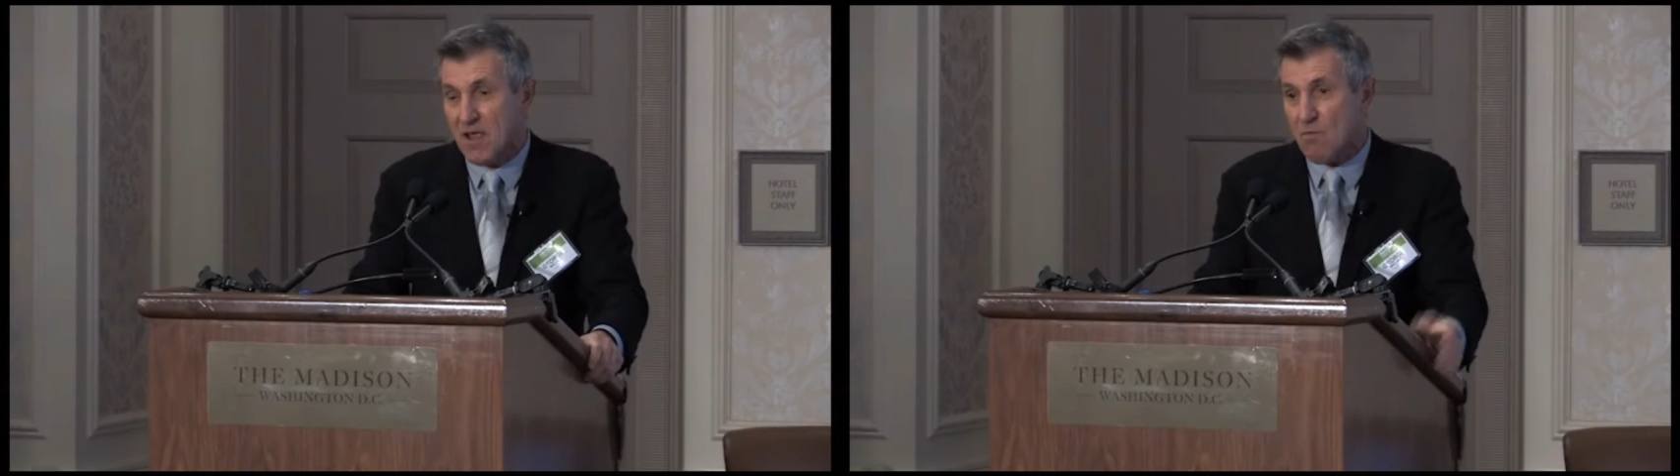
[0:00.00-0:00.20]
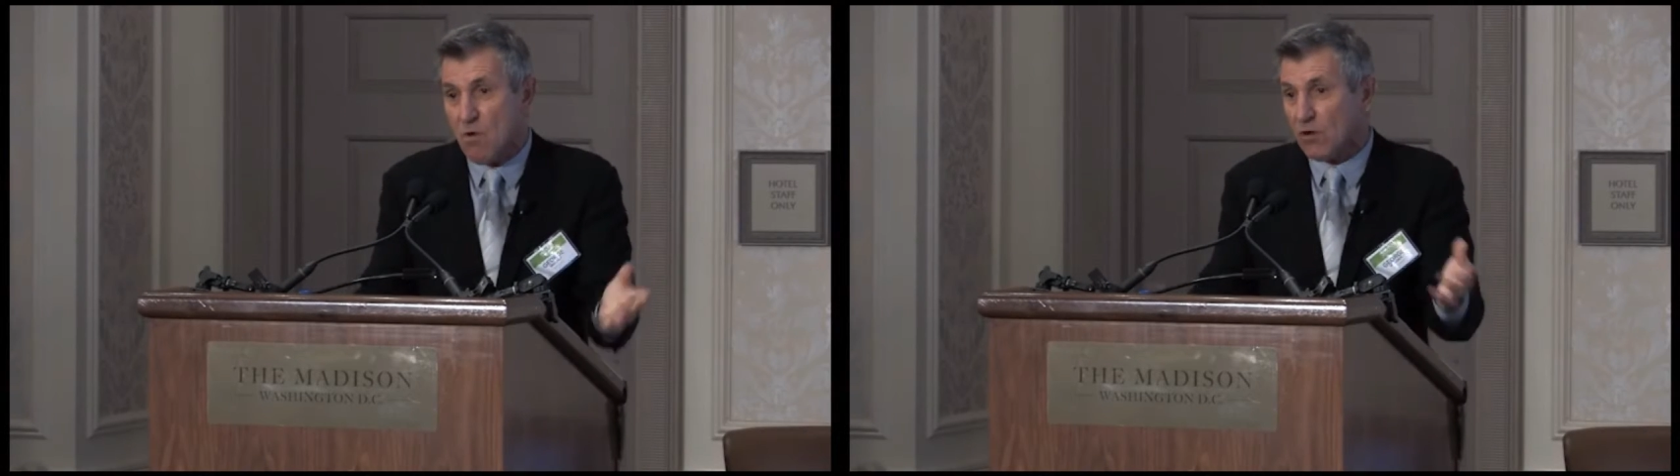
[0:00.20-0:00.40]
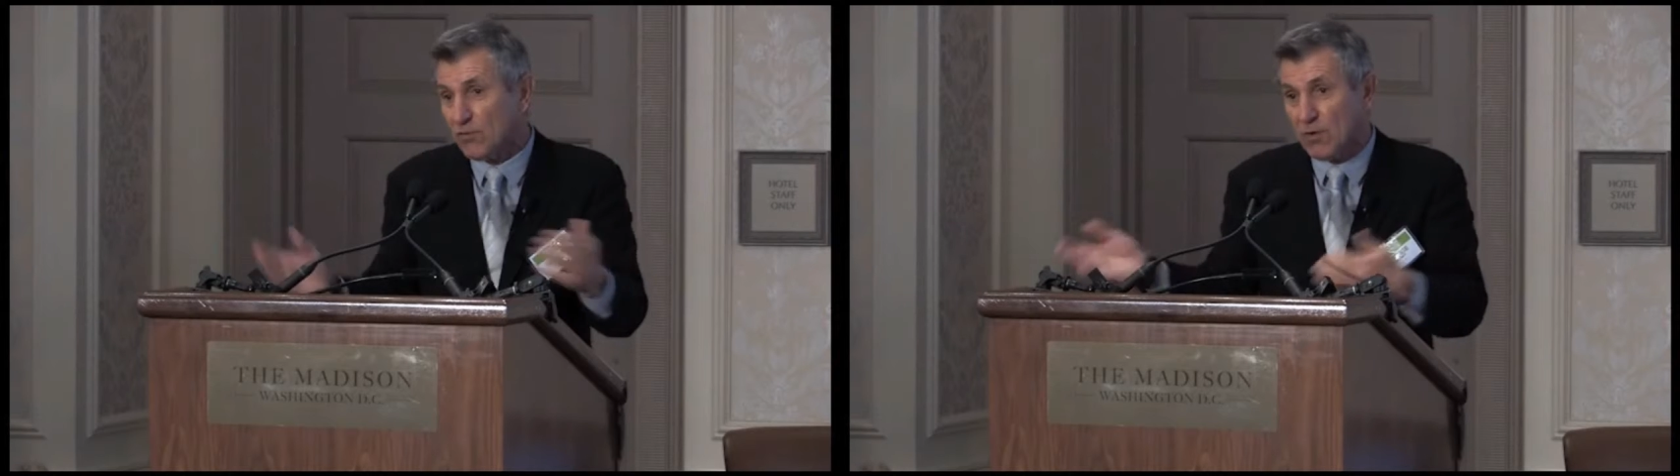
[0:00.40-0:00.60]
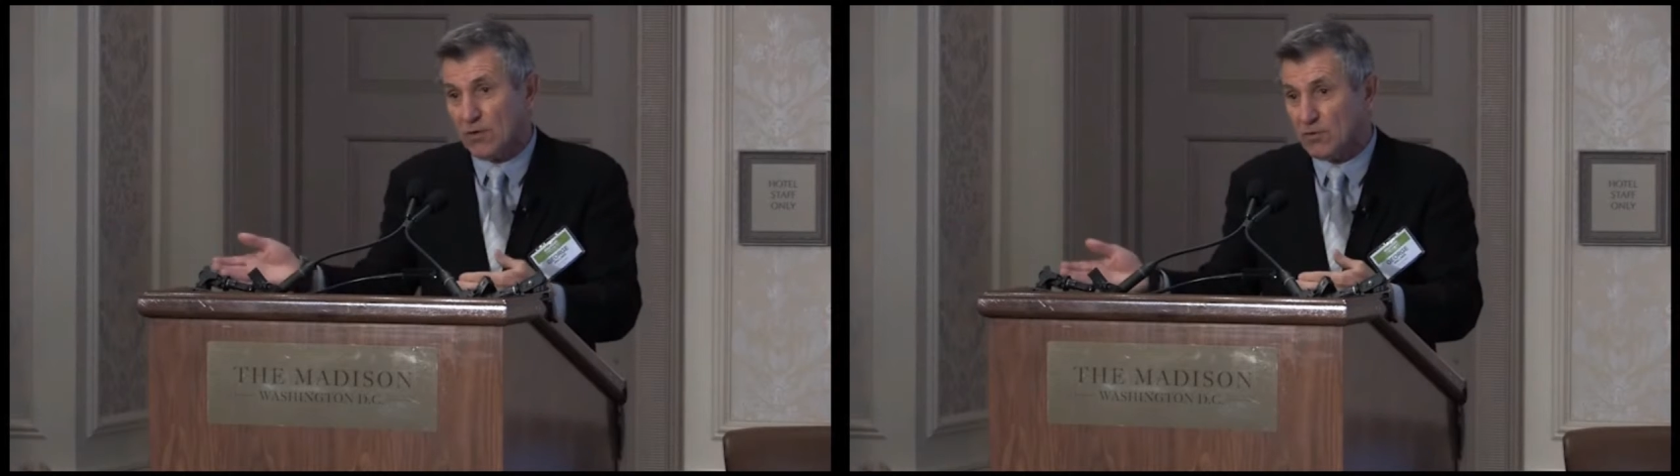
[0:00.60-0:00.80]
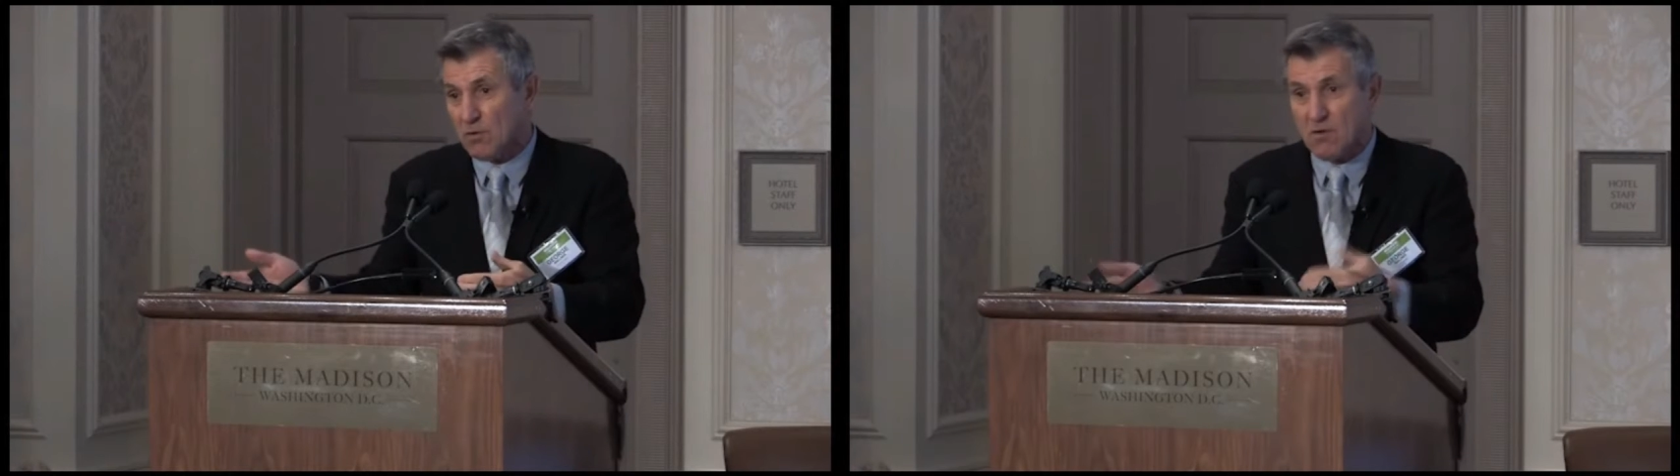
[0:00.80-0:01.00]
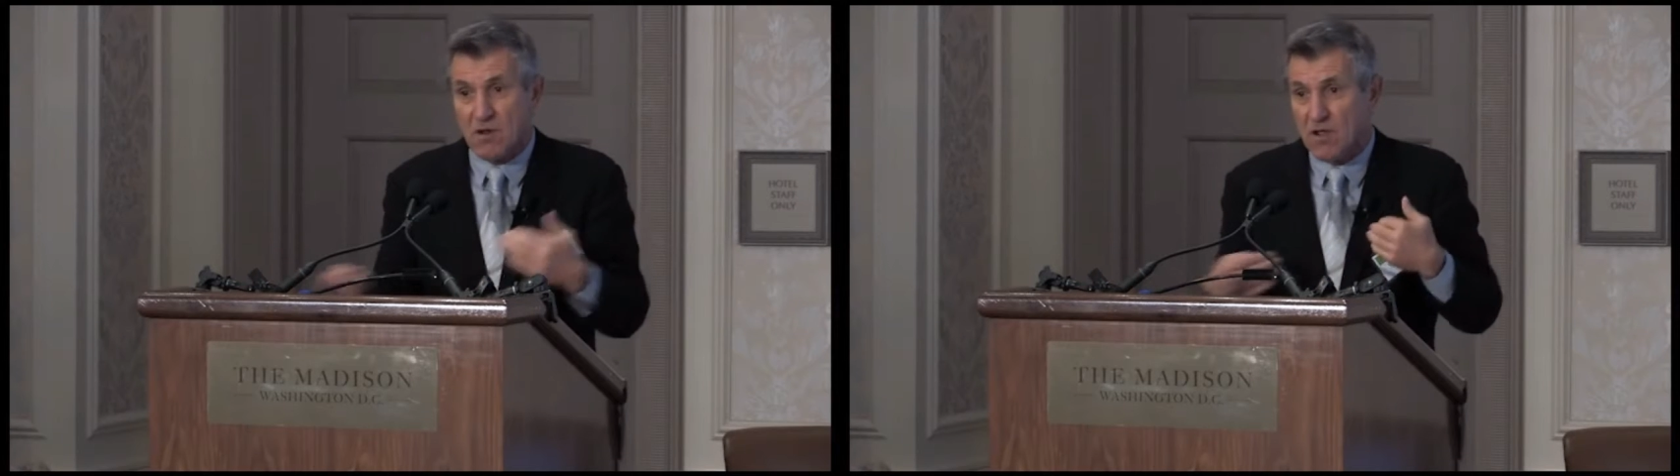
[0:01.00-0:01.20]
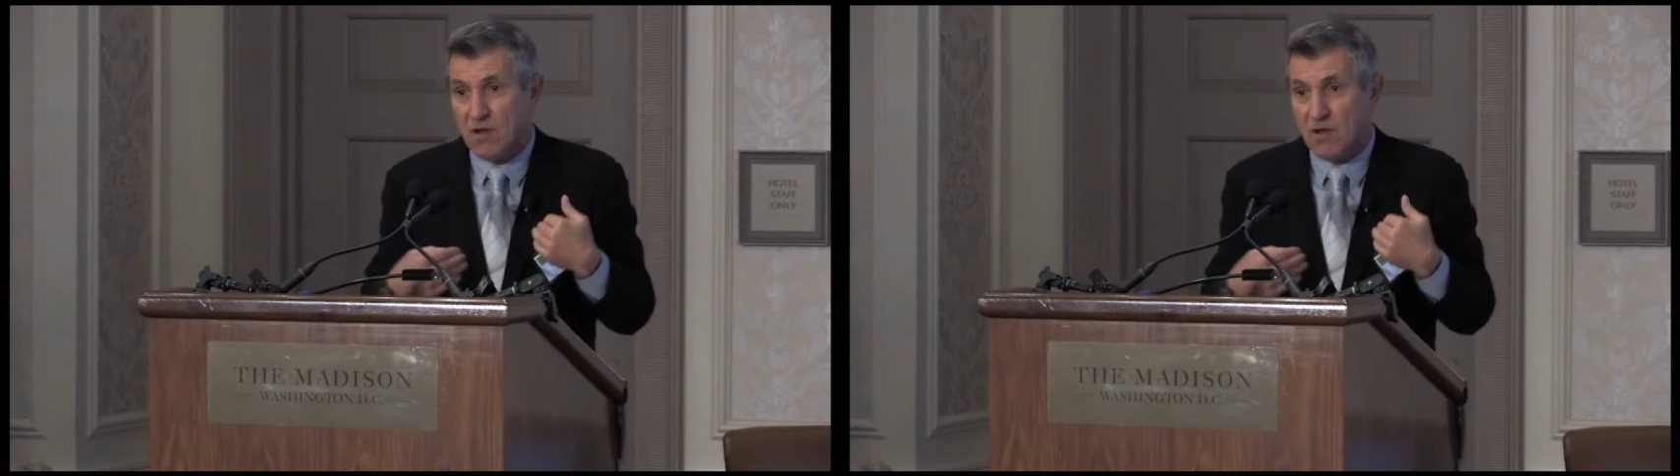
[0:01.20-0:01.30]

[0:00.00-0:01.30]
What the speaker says: It works for the store.